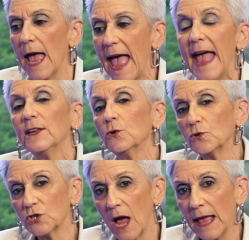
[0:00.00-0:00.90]
And your
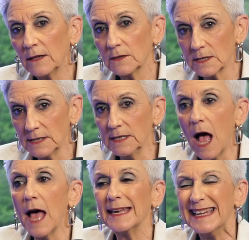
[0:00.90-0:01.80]
child does
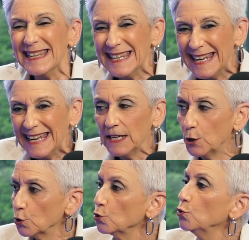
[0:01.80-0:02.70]
not
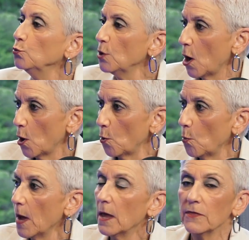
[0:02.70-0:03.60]
need to
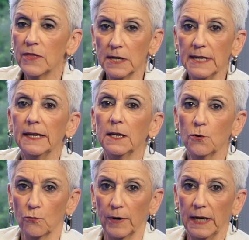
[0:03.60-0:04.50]
know the
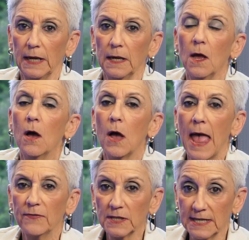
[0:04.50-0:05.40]
nitty-gritty
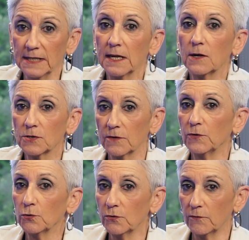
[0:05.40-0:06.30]
and the details of
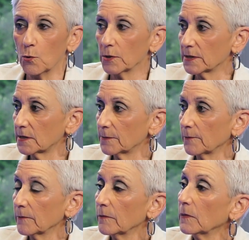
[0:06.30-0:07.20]
your divorce.
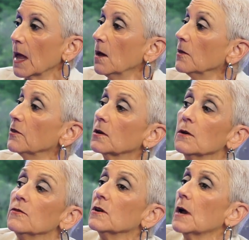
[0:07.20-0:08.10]

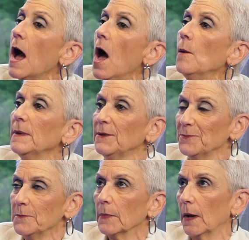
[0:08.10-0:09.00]
The common